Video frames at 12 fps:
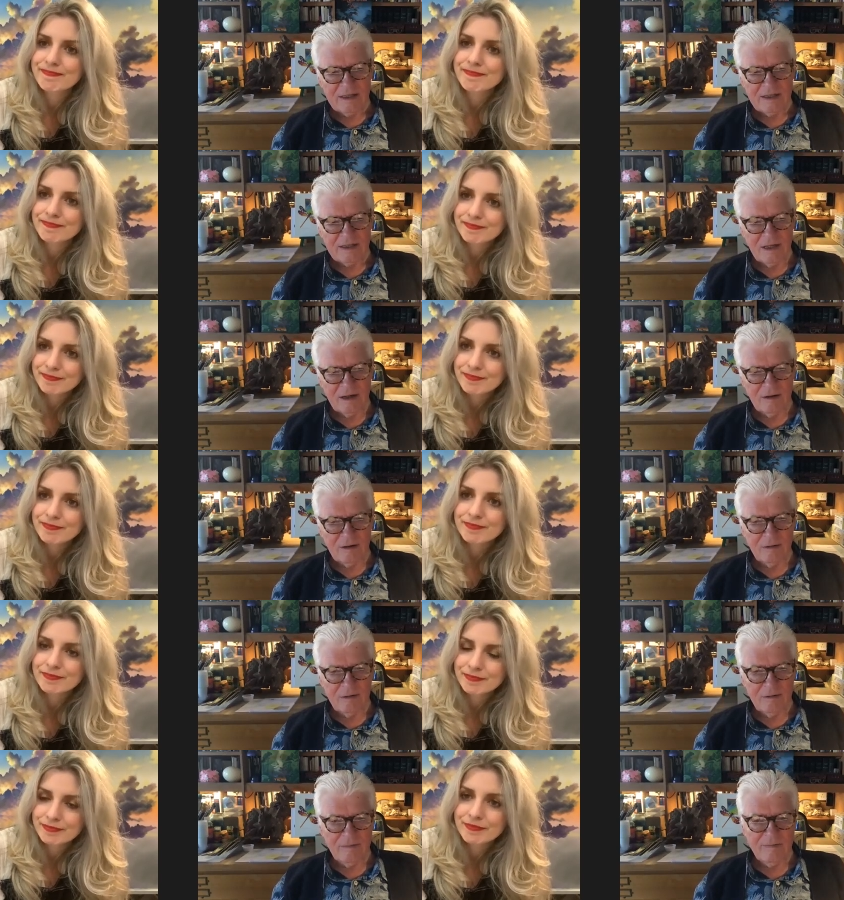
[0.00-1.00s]

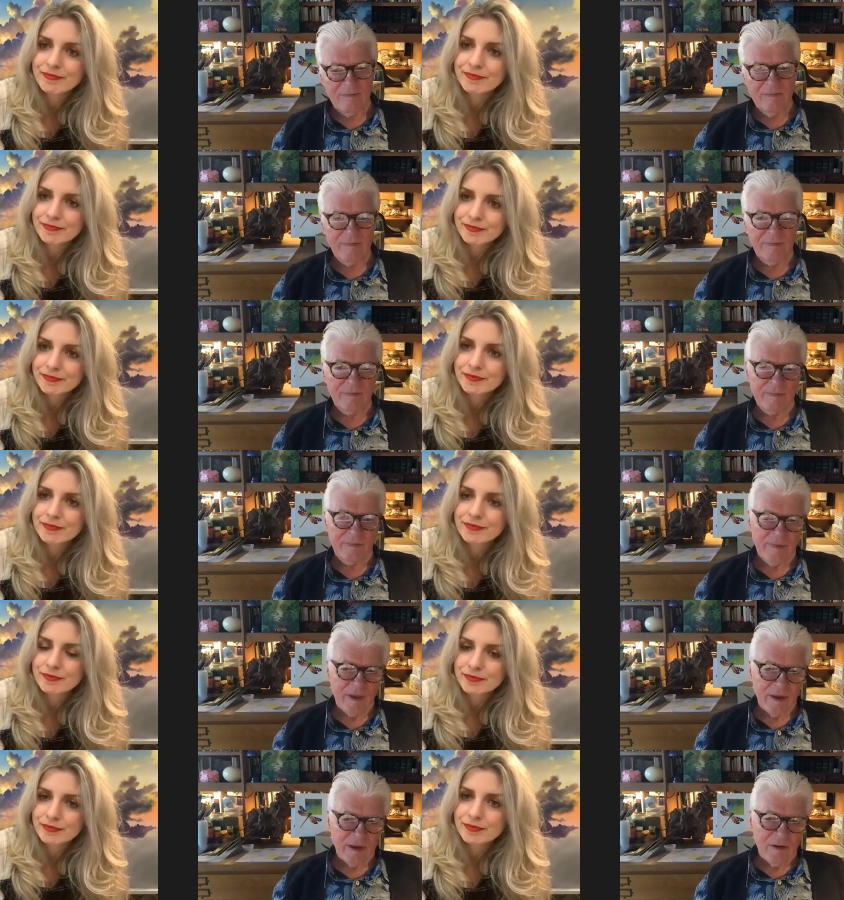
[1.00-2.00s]
Speaker 1: So
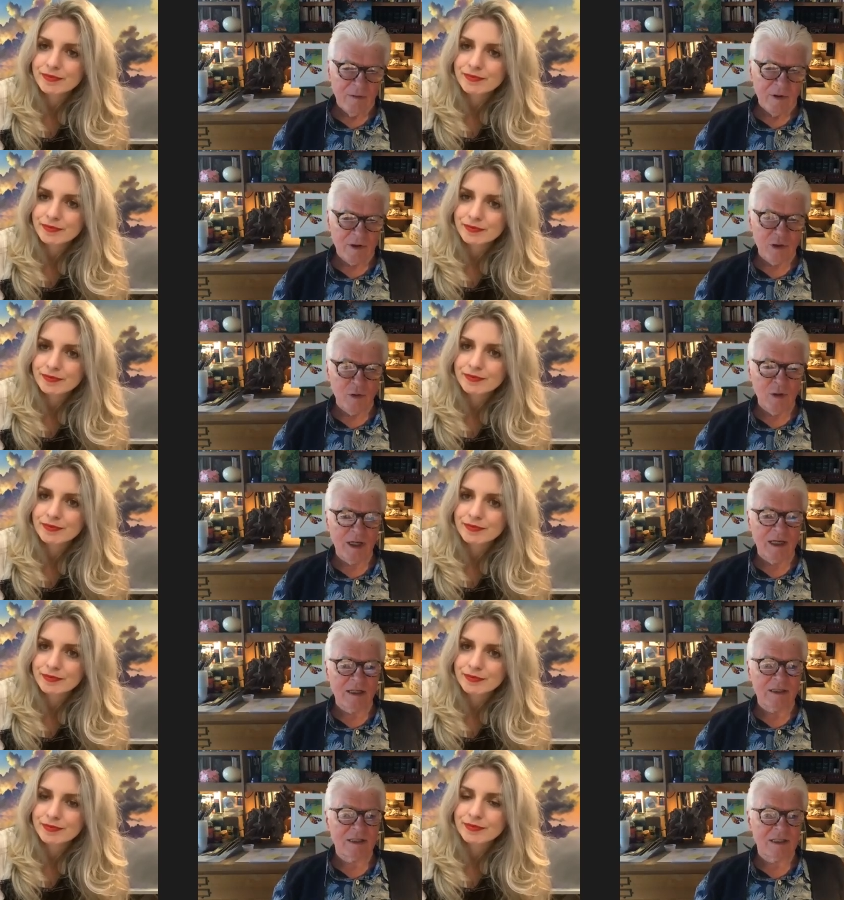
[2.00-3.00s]
we're doing
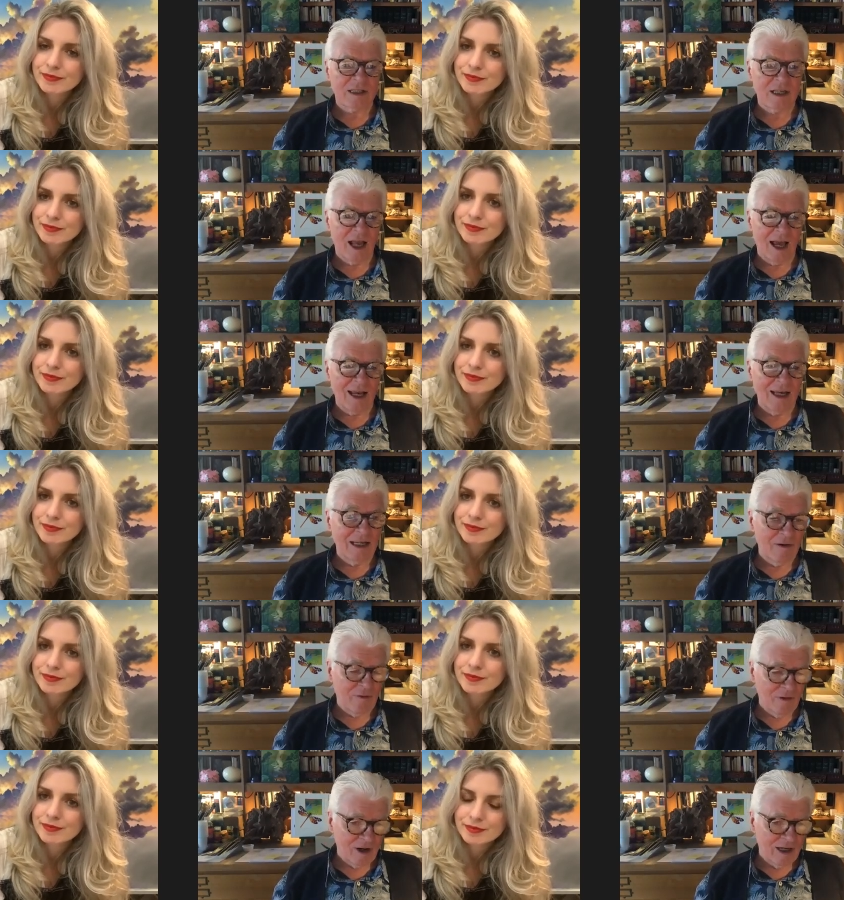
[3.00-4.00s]
it slightly
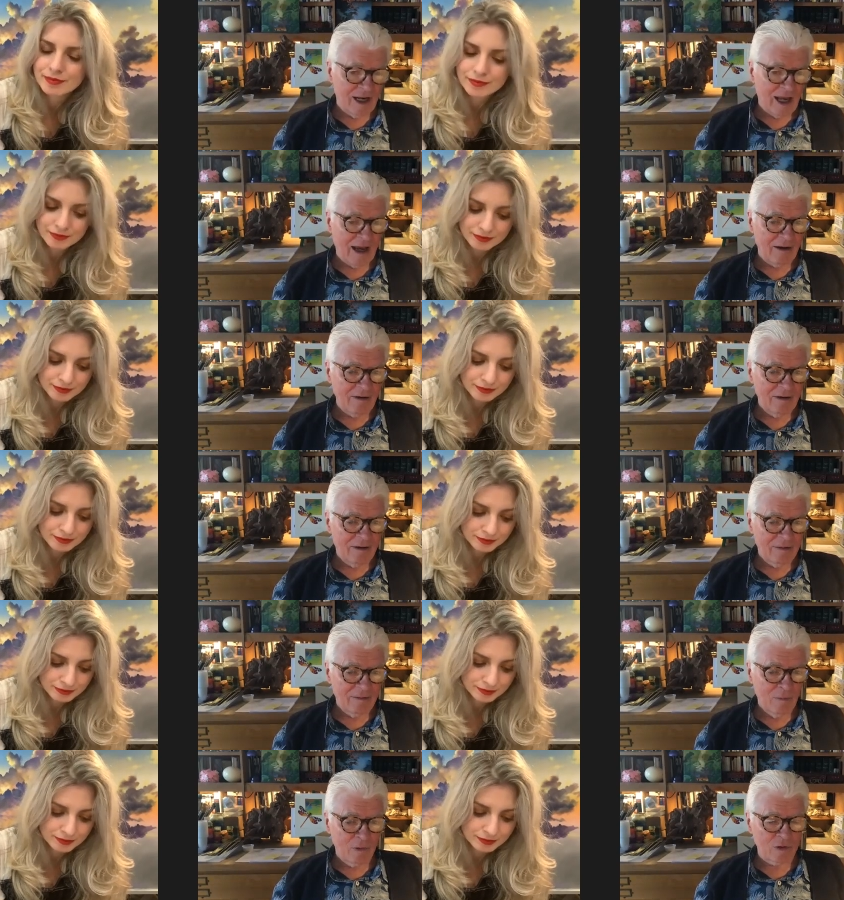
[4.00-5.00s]
differently now
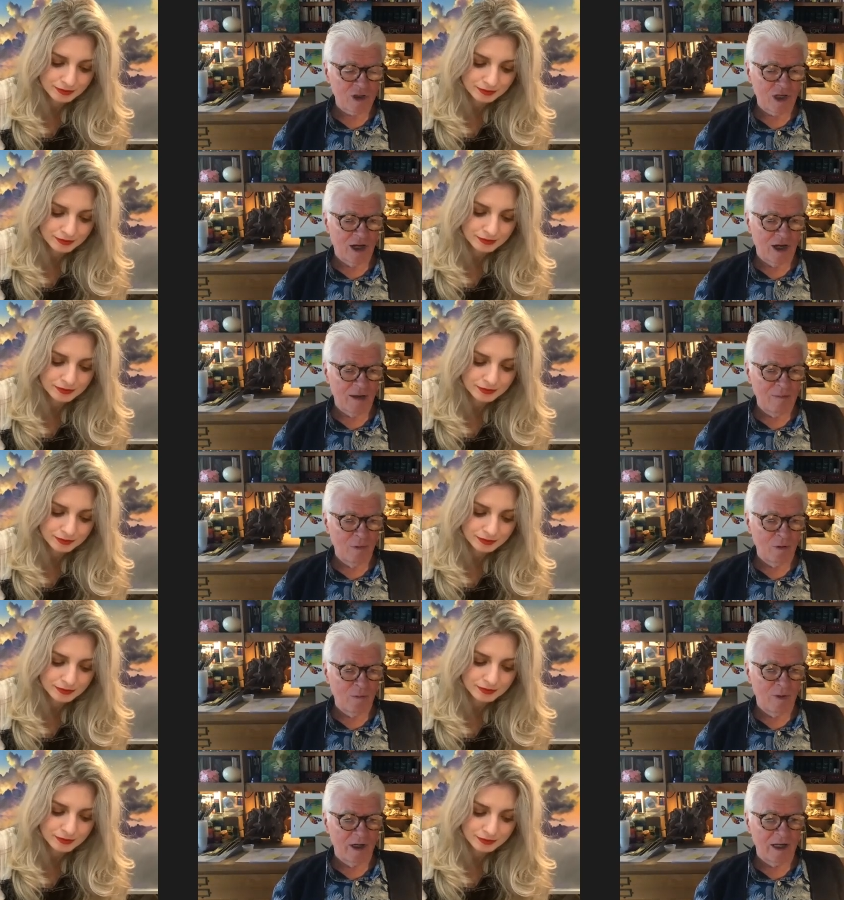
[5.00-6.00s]
more time,
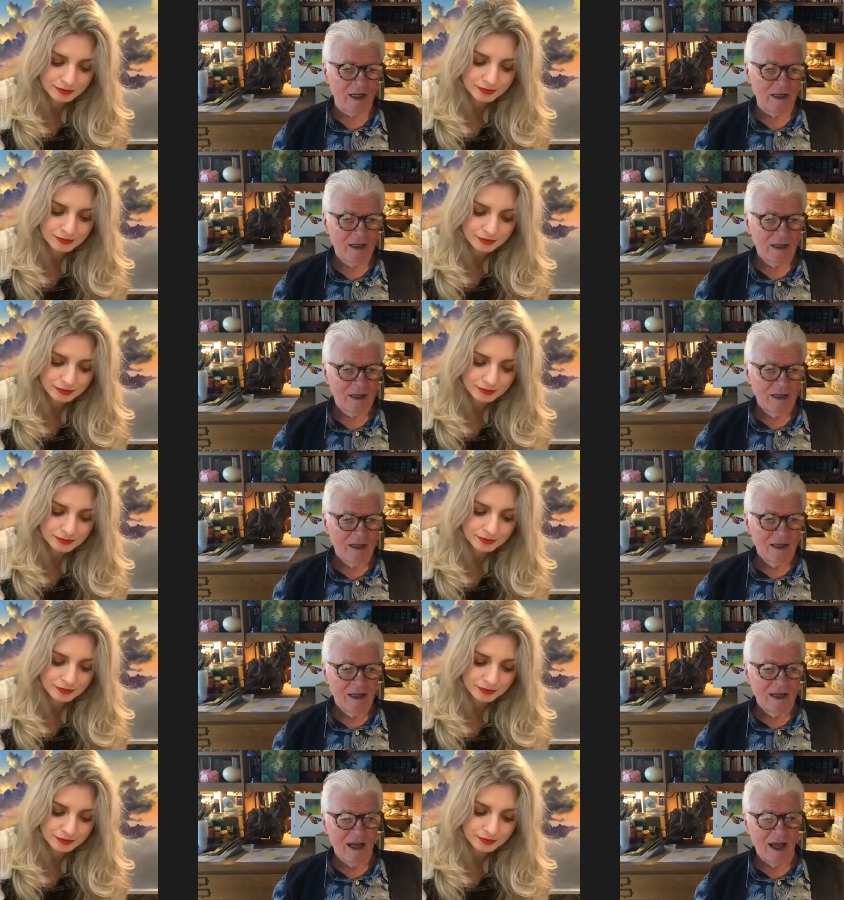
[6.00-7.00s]
more money,
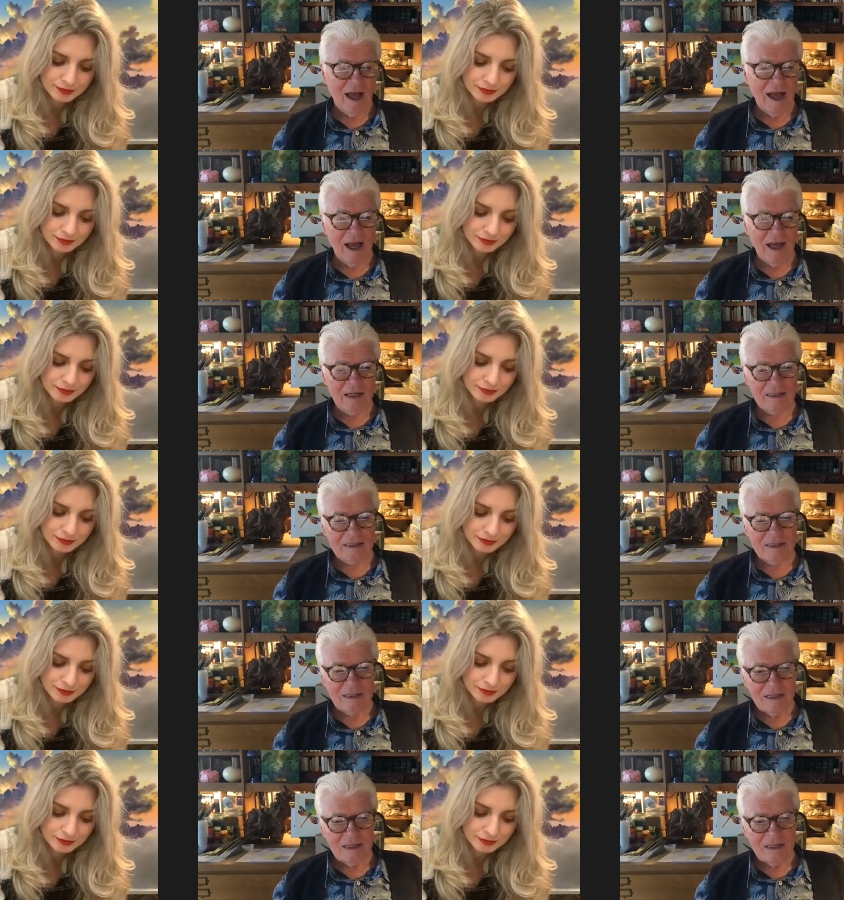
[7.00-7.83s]
and